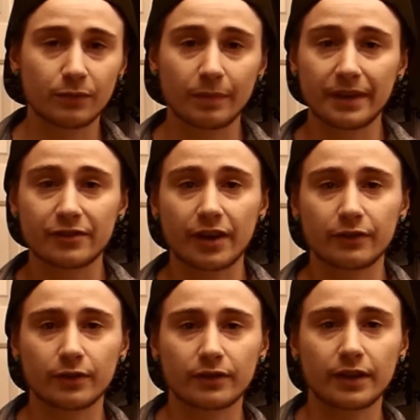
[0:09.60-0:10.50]
what my chest
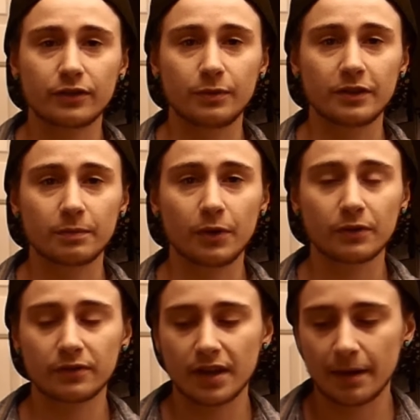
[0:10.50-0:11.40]
looks like 2 weeks
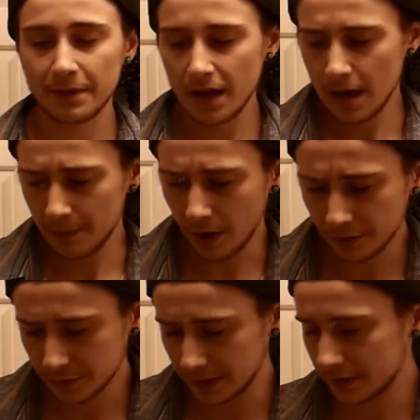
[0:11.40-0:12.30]
post-op, but
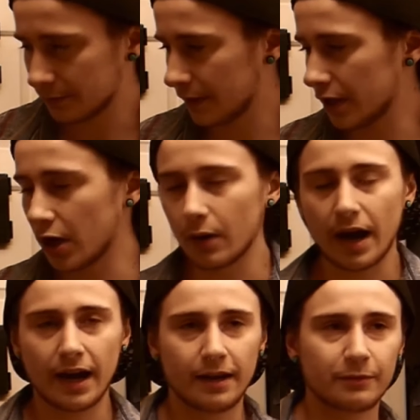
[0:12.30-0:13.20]
also in this video
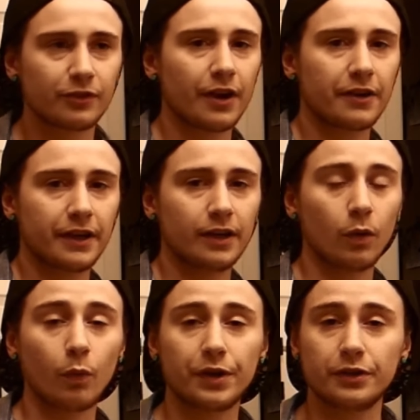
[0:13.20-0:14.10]
I am sharing
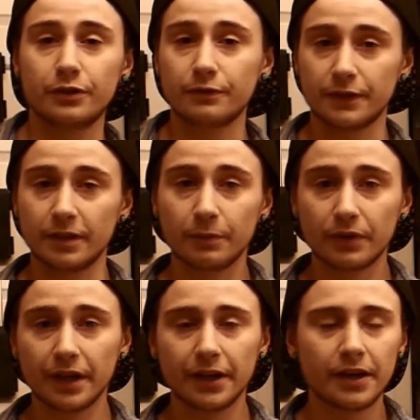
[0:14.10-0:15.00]
what you do for nipple
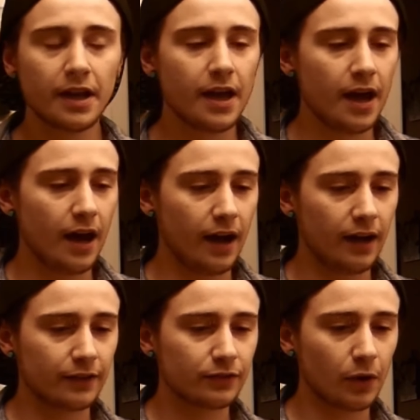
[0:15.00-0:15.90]
care.
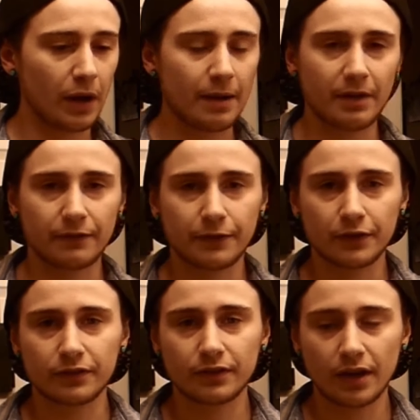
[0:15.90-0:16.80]
So at my
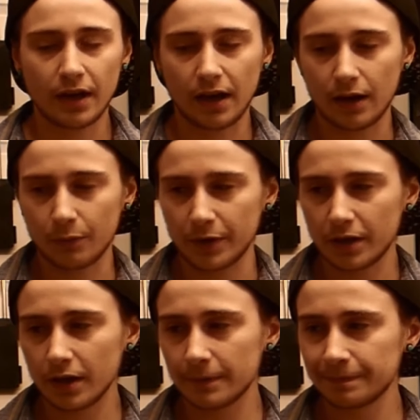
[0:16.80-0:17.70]
first week
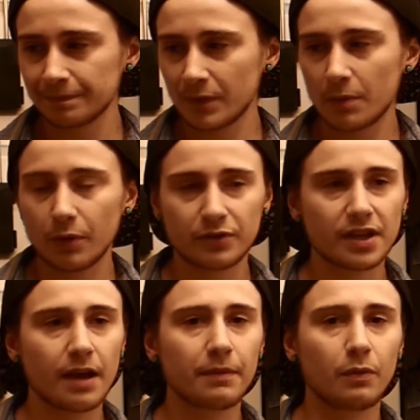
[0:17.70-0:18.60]

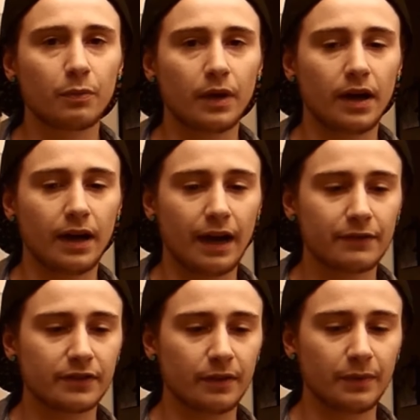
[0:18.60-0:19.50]
post-op,
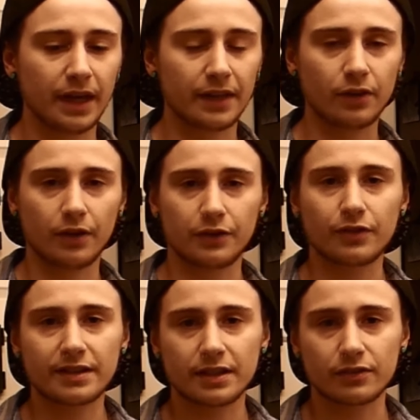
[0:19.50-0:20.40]
obviously we got all the
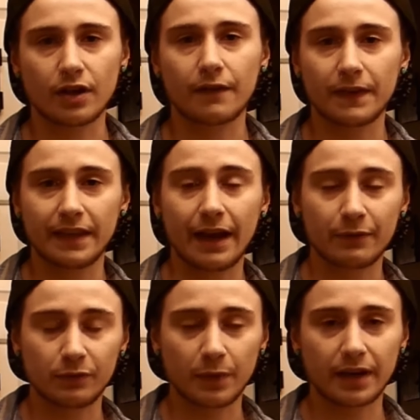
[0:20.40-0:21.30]
dressings off, and that
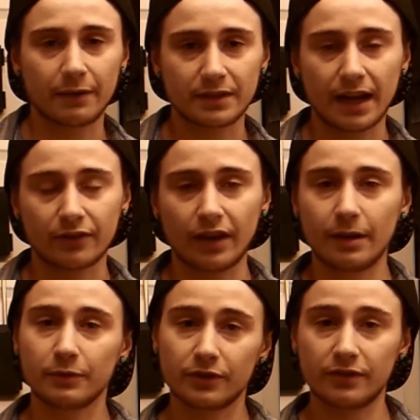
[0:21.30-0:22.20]
was when I was actually
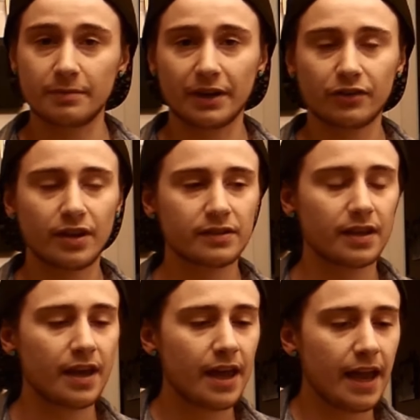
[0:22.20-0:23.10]
able to see my chest,
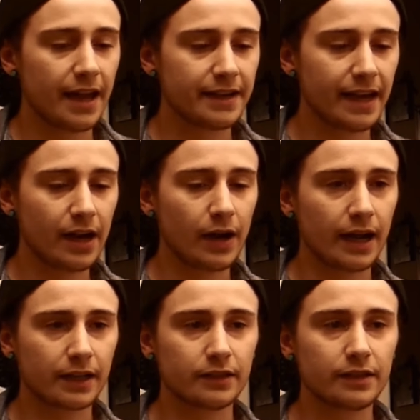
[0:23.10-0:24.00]
and now I
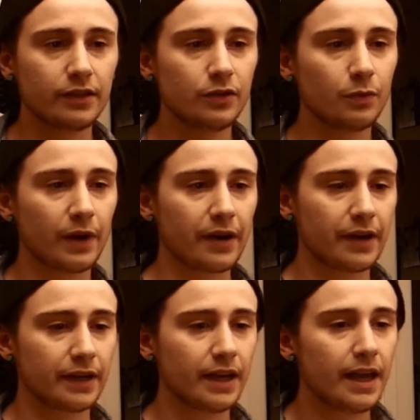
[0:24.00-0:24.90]
continue
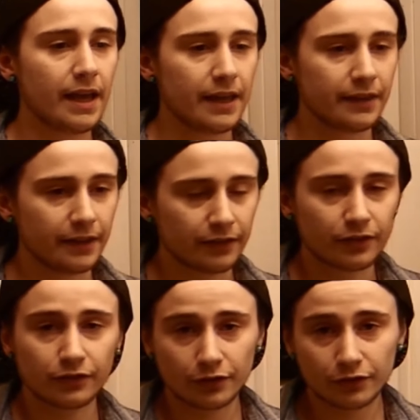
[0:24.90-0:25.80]
wearing this
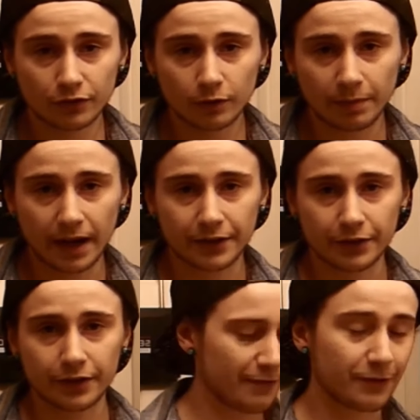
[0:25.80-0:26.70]
surgical
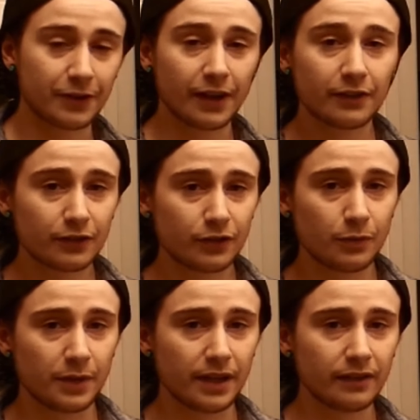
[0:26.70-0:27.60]
binder for another 2
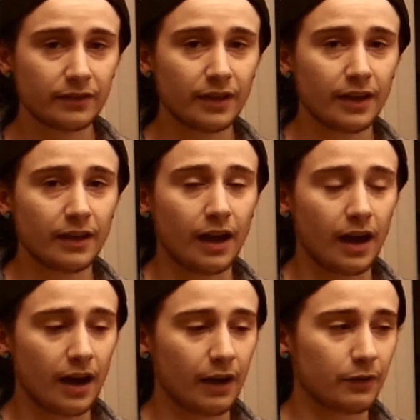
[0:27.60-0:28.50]
weeks.
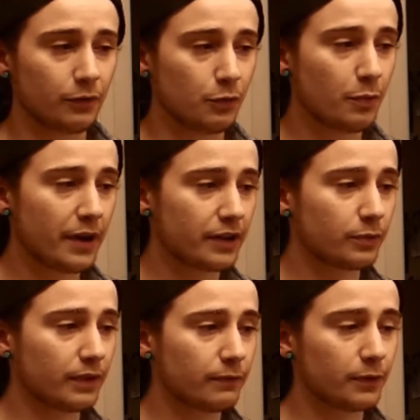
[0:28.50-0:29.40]
You wear it
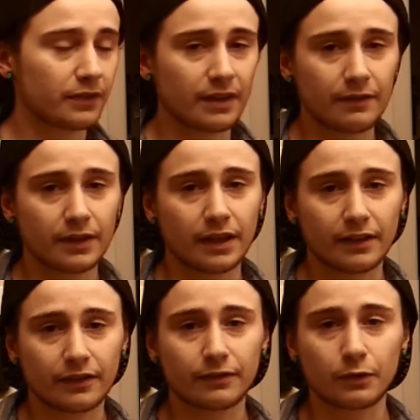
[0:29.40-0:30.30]
24/7
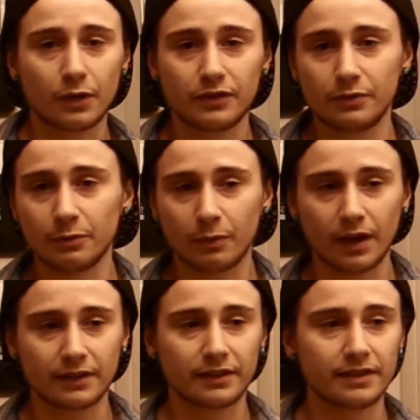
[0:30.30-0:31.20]
unless of course you
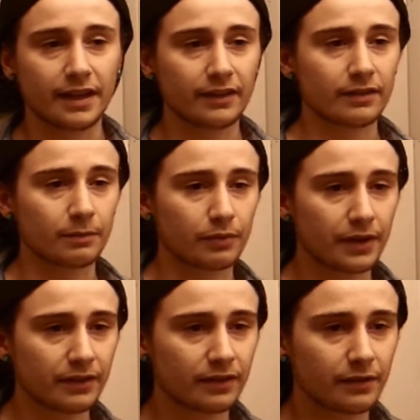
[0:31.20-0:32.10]
want to take some
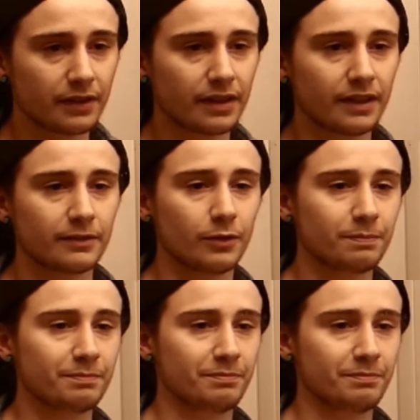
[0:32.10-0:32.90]
breaks and everything. Oh,